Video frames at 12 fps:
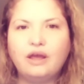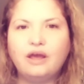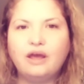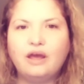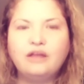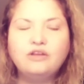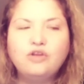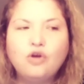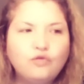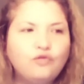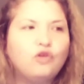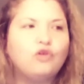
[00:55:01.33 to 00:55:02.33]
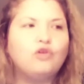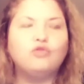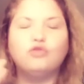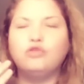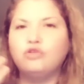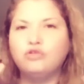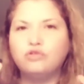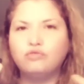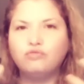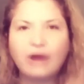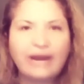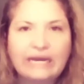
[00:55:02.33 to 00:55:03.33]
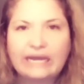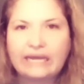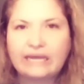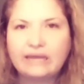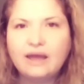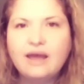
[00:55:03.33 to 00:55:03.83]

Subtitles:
And known for her writing.